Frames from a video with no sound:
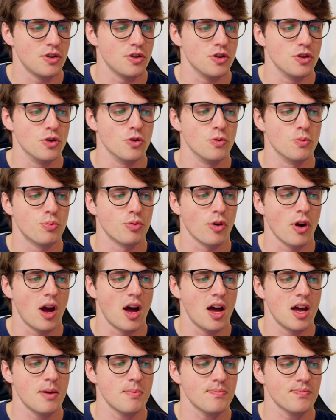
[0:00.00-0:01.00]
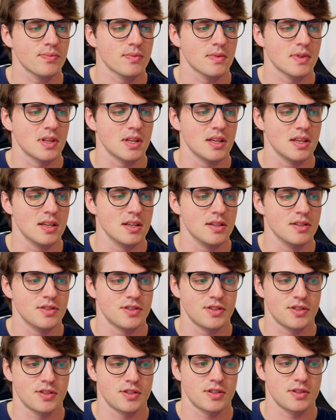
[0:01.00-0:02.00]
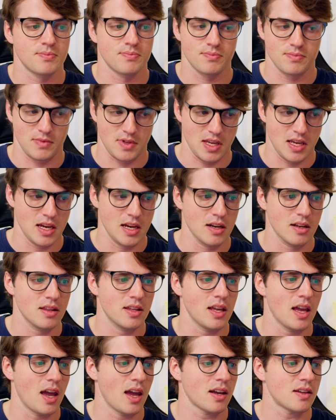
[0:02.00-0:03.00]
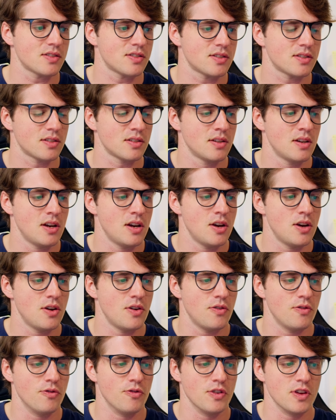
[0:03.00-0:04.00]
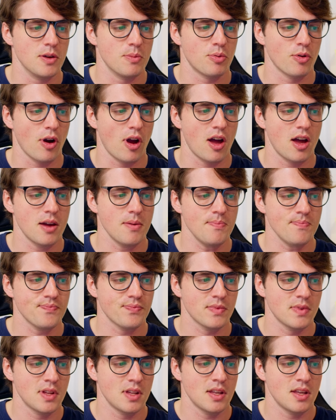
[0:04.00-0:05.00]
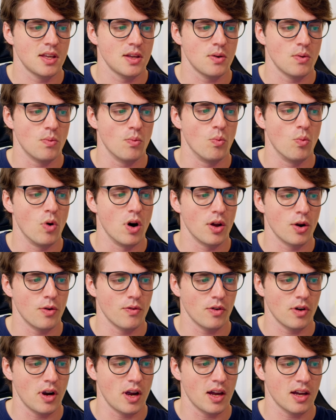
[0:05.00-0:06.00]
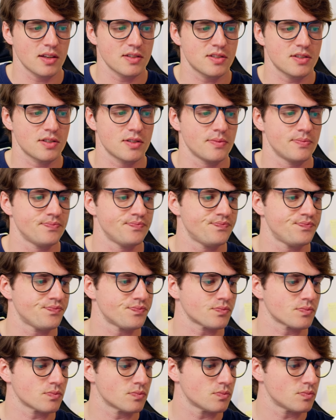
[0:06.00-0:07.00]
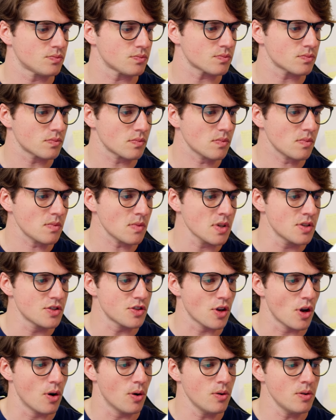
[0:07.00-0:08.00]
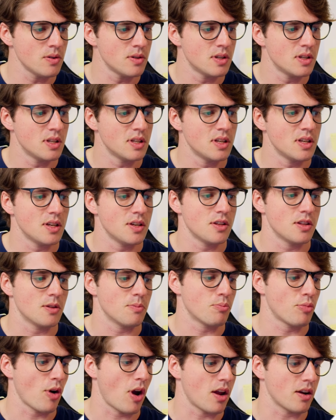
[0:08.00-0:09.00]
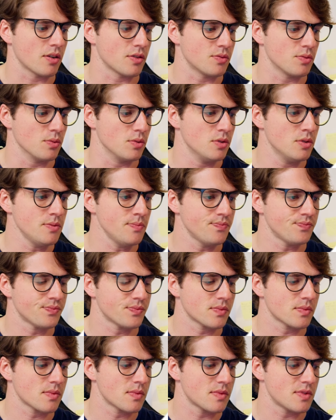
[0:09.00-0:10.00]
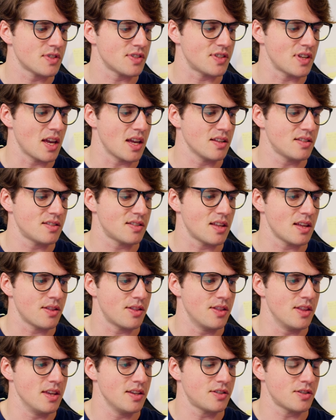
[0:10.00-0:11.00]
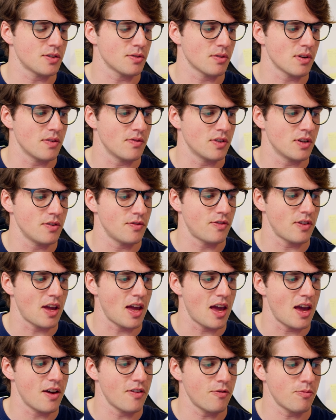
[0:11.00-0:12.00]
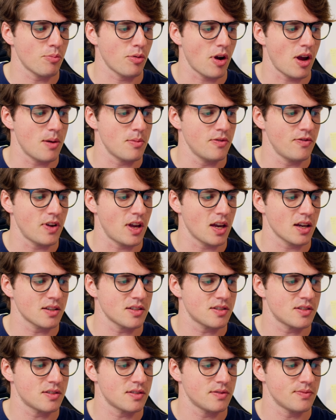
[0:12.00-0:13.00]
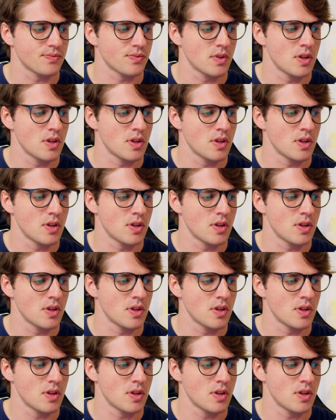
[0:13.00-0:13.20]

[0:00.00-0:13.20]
u prime is e to the x, v prime 1 over x. So product rule states that this derivative f prime of x